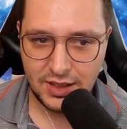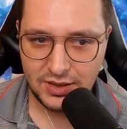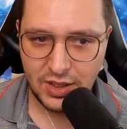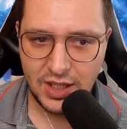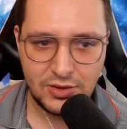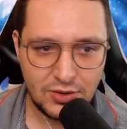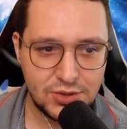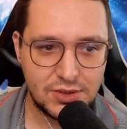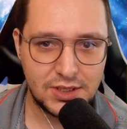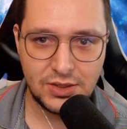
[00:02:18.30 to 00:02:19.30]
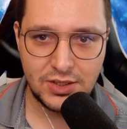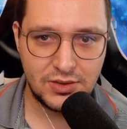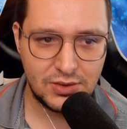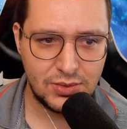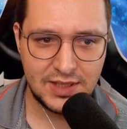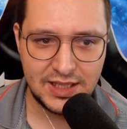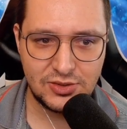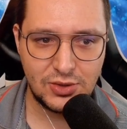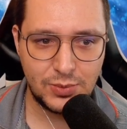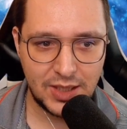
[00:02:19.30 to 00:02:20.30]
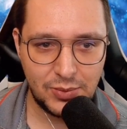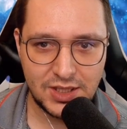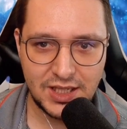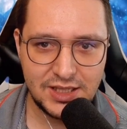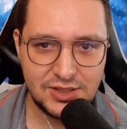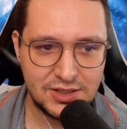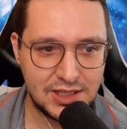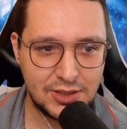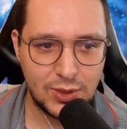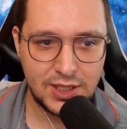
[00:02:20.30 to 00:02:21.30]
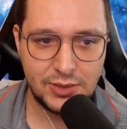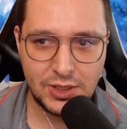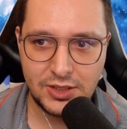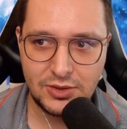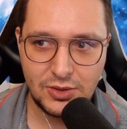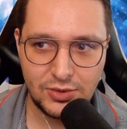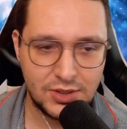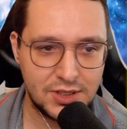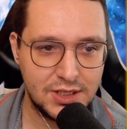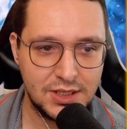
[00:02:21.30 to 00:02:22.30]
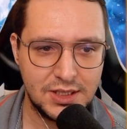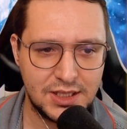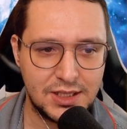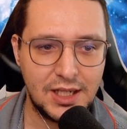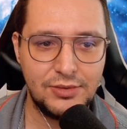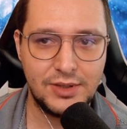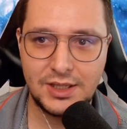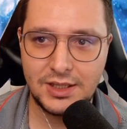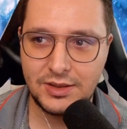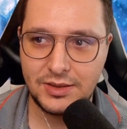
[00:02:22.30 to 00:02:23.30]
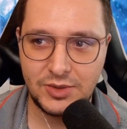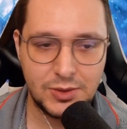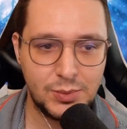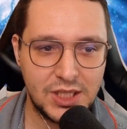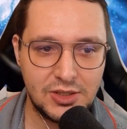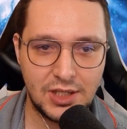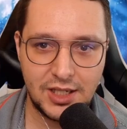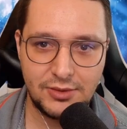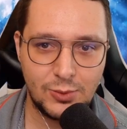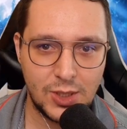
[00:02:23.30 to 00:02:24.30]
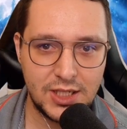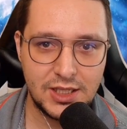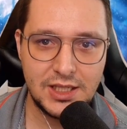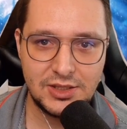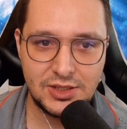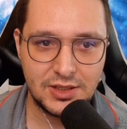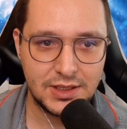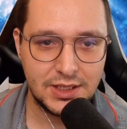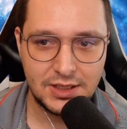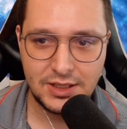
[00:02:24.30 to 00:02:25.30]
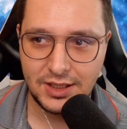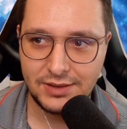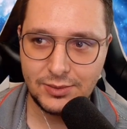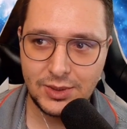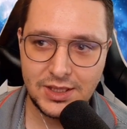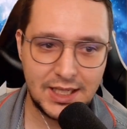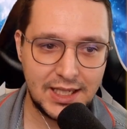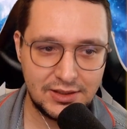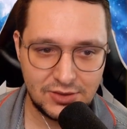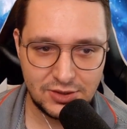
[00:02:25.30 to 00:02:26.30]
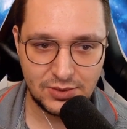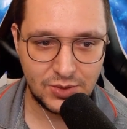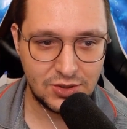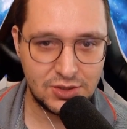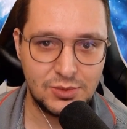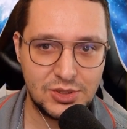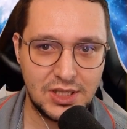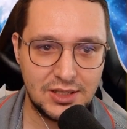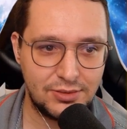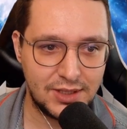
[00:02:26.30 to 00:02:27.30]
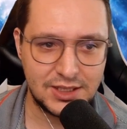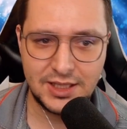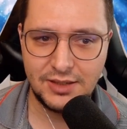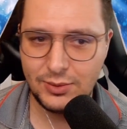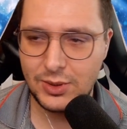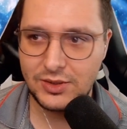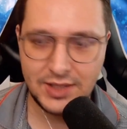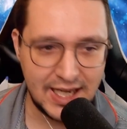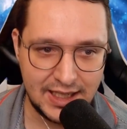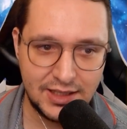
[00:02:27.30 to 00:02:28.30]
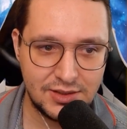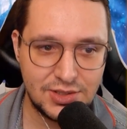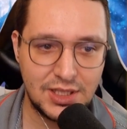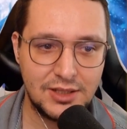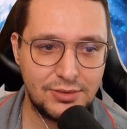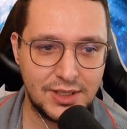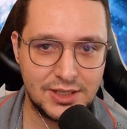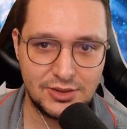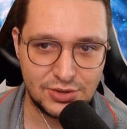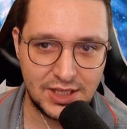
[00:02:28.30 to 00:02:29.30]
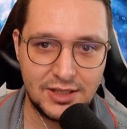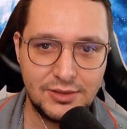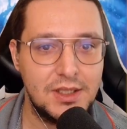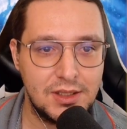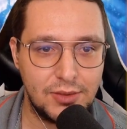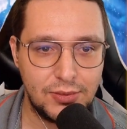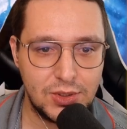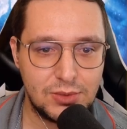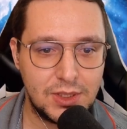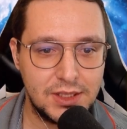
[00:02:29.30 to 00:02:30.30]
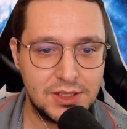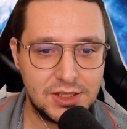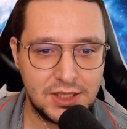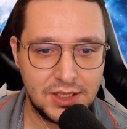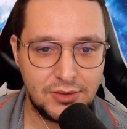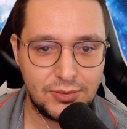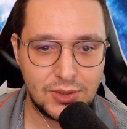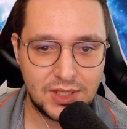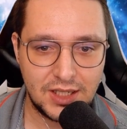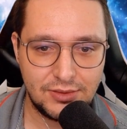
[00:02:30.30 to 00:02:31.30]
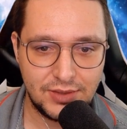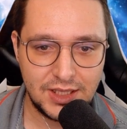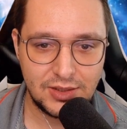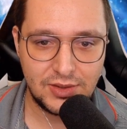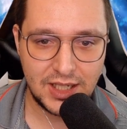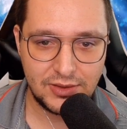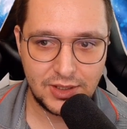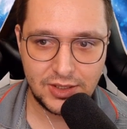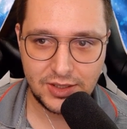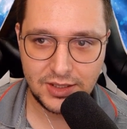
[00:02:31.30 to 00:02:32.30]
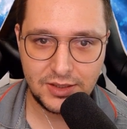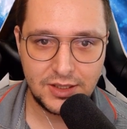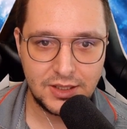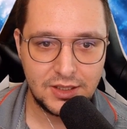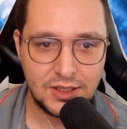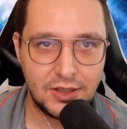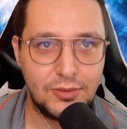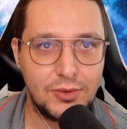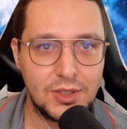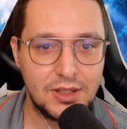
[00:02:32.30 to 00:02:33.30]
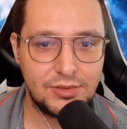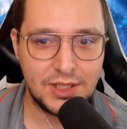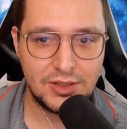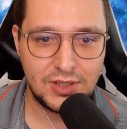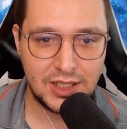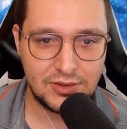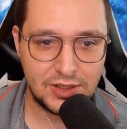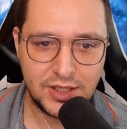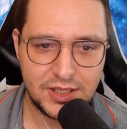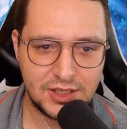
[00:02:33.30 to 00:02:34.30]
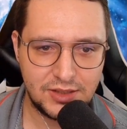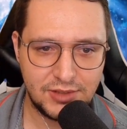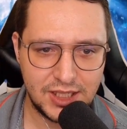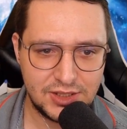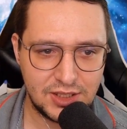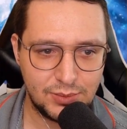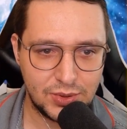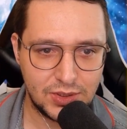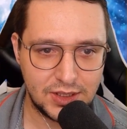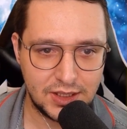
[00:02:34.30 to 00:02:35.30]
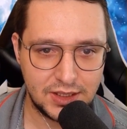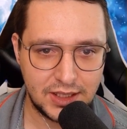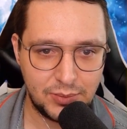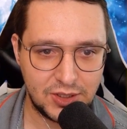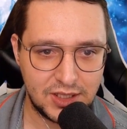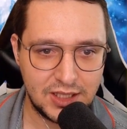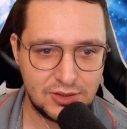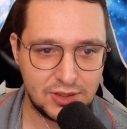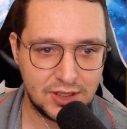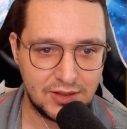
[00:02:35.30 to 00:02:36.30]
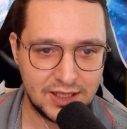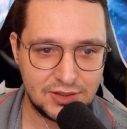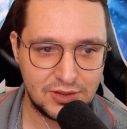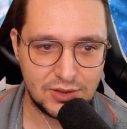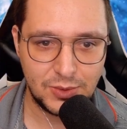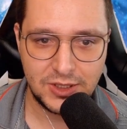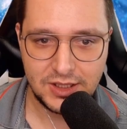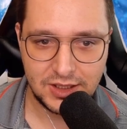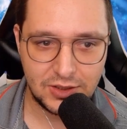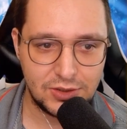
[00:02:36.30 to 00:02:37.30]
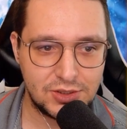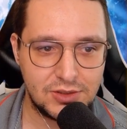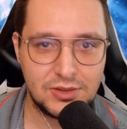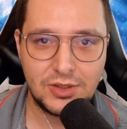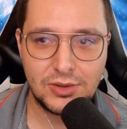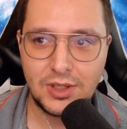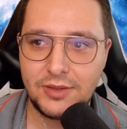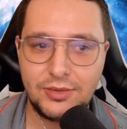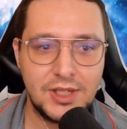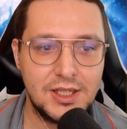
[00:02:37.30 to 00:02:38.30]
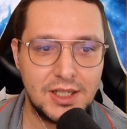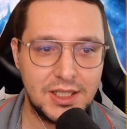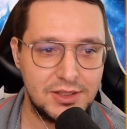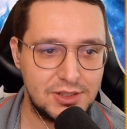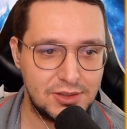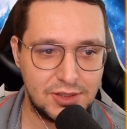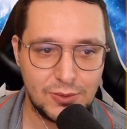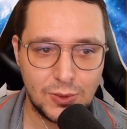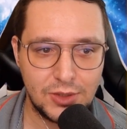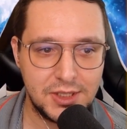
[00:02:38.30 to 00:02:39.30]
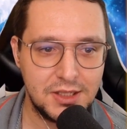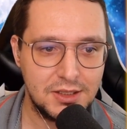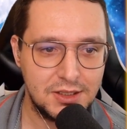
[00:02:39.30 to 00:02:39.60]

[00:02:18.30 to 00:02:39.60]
There are also another 2 desktop applications that I quickly want to cover that I think will make your life way easier if you want to add some custom sound effects and if you want to edit the sound effects yourself. The first one is 4K Video Downloader. 4K Video Downloader is a really simple application on your desktop. Also totally free, guys, so don't worry.